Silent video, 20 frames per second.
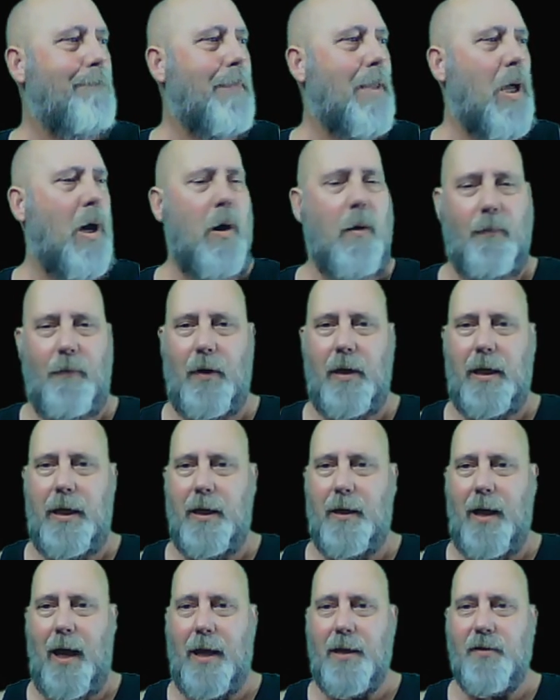Hopefully
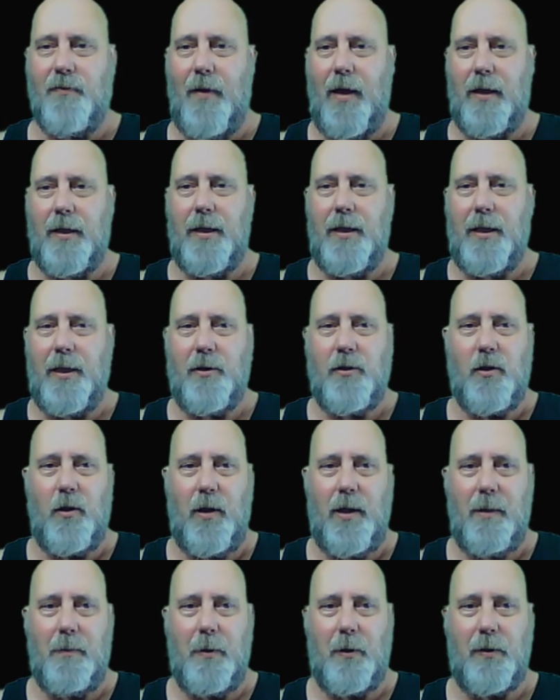you guys found it
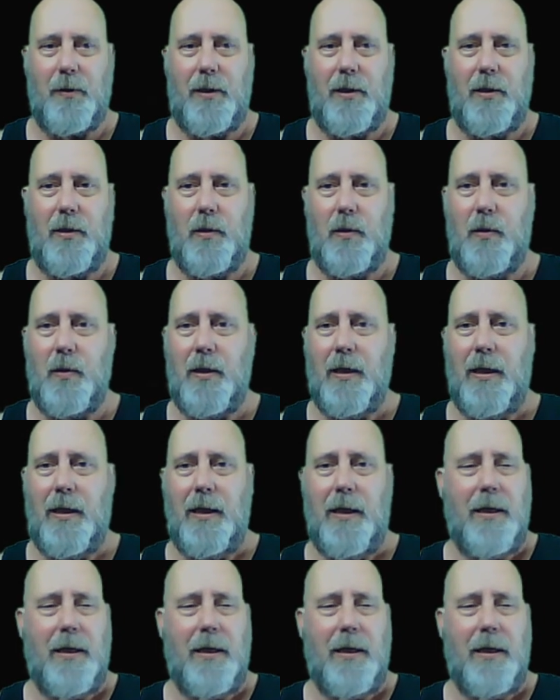enjoyable too.